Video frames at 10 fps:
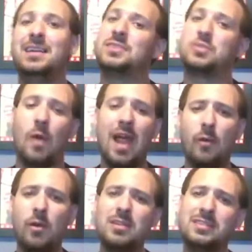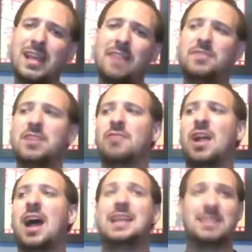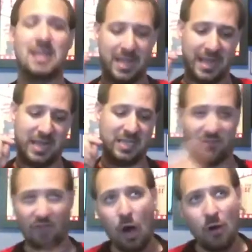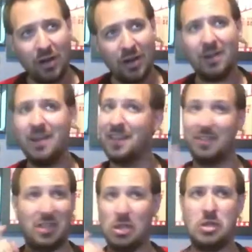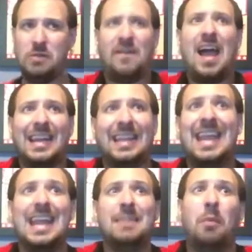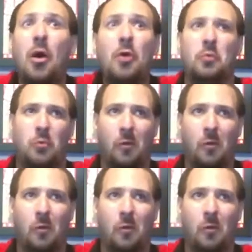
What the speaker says: Swear words left and right. It is vulgar. You fight a King Pooh.